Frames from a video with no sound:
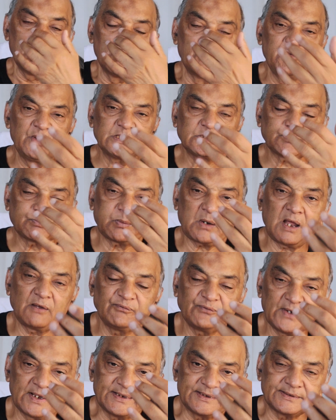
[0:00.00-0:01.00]
which
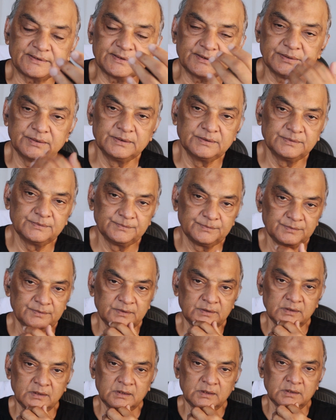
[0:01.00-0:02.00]
prophet,
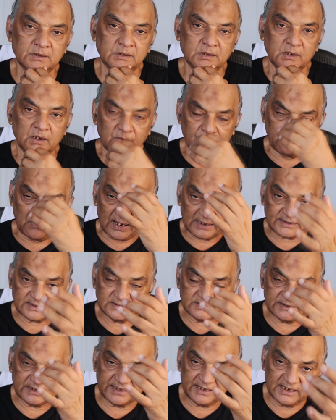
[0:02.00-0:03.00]
what
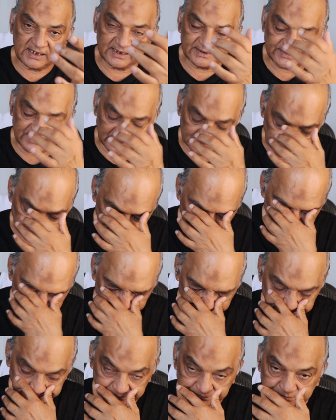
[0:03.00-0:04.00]
is religion?
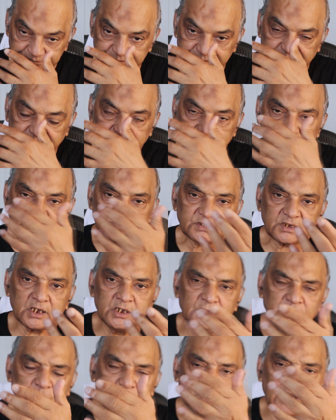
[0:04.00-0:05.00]

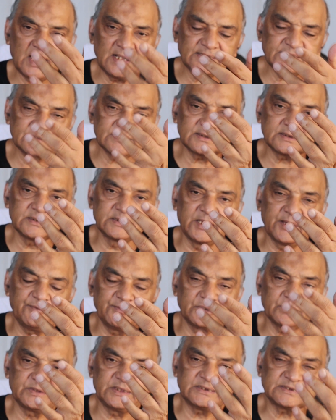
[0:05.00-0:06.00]
Hindu can't give
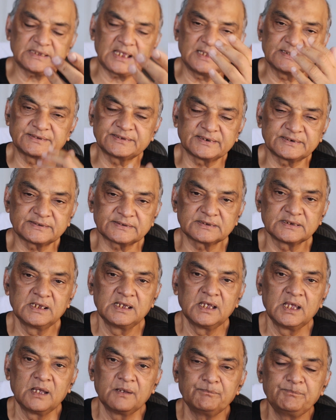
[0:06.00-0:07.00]
to these answers
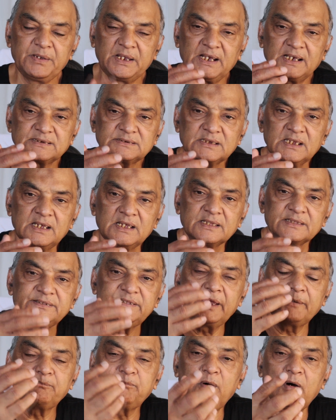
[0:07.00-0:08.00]
because
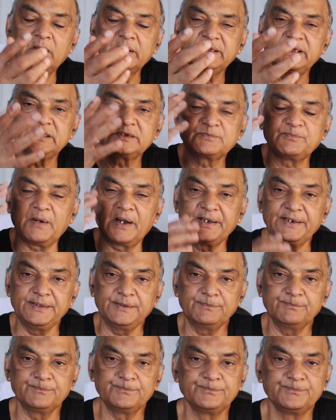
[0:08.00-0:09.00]
they burn his body.